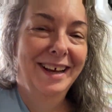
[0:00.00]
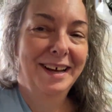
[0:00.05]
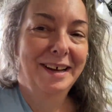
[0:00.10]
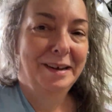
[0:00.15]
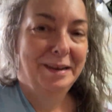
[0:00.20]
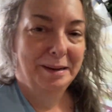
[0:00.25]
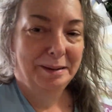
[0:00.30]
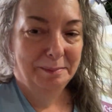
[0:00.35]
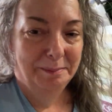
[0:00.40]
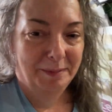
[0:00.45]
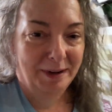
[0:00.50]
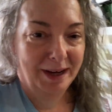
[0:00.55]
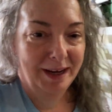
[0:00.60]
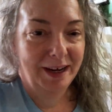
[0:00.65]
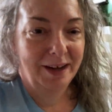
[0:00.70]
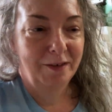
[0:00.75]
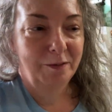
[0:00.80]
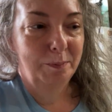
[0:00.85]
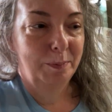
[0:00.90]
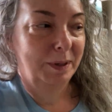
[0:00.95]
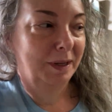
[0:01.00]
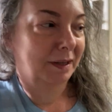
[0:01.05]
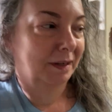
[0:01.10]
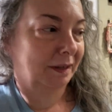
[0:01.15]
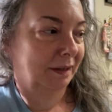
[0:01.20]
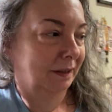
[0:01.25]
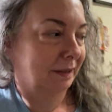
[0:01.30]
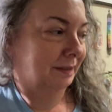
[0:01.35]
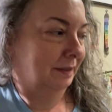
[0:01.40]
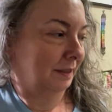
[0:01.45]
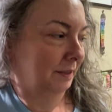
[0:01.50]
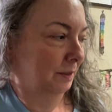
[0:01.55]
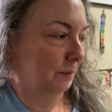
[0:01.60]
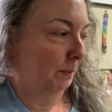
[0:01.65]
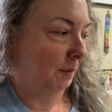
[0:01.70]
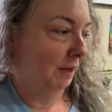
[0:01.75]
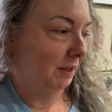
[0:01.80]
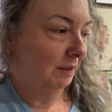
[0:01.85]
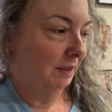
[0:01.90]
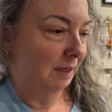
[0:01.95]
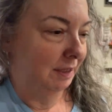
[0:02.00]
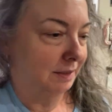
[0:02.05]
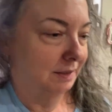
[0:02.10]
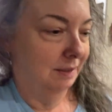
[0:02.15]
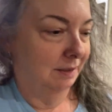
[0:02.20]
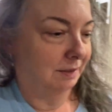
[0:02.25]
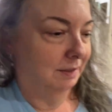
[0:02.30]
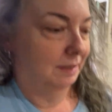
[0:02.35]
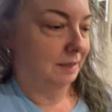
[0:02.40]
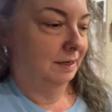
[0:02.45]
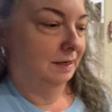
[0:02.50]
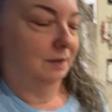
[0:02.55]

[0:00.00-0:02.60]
um, I have been listening to podcasts all day